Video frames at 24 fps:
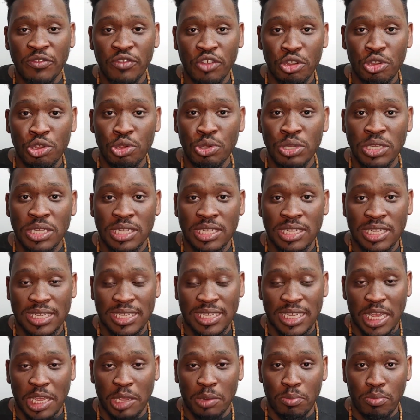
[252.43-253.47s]
if you're using the
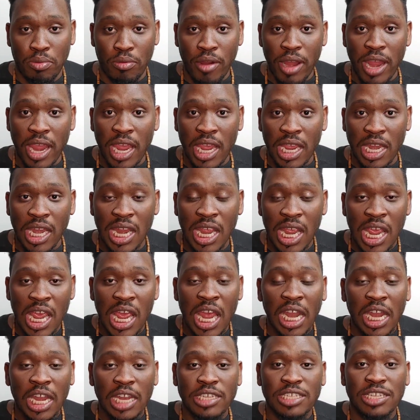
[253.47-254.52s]
same brand,
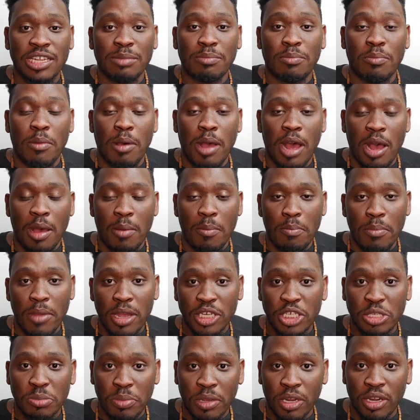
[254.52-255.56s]
there's a
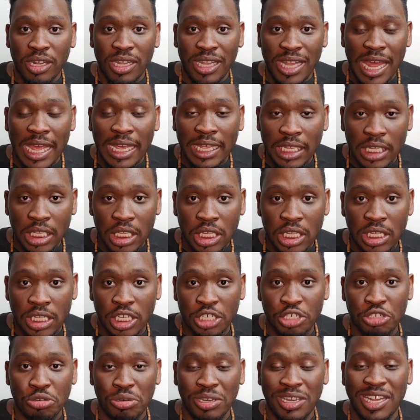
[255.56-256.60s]
much better likelihood
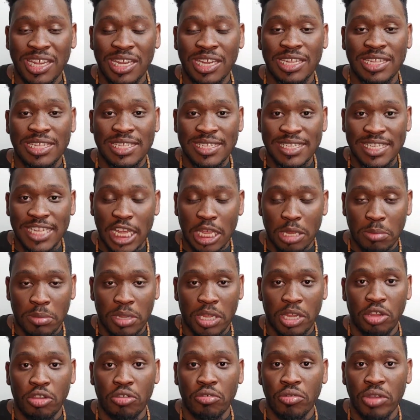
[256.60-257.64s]
that you're getting the same
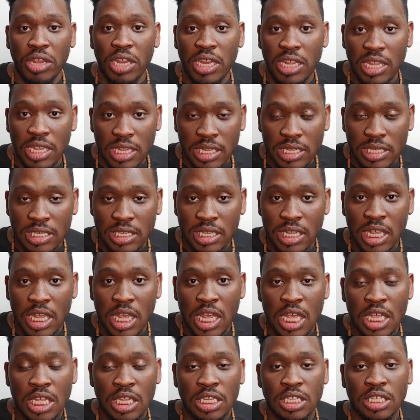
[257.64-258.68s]
ingredients.
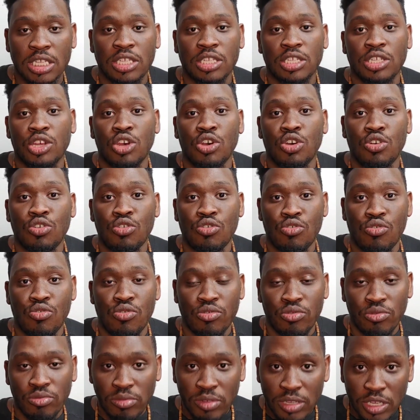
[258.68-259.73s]

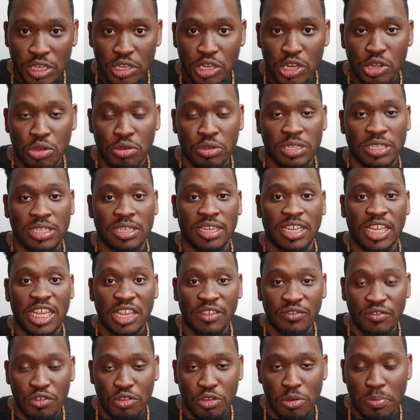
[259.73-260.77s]
So, you know, it's
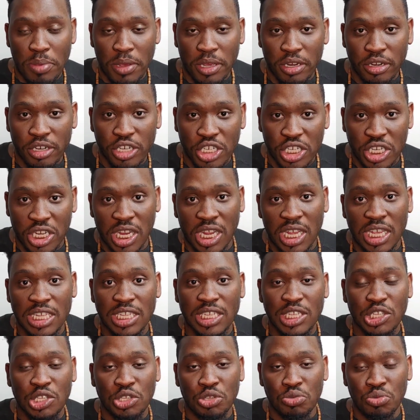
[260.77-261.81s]
giving you a better
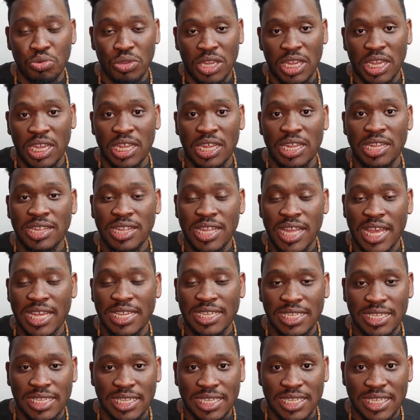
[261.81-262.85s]
chance to get that
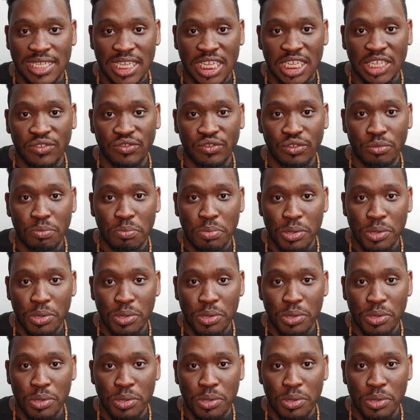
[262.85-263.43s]
successful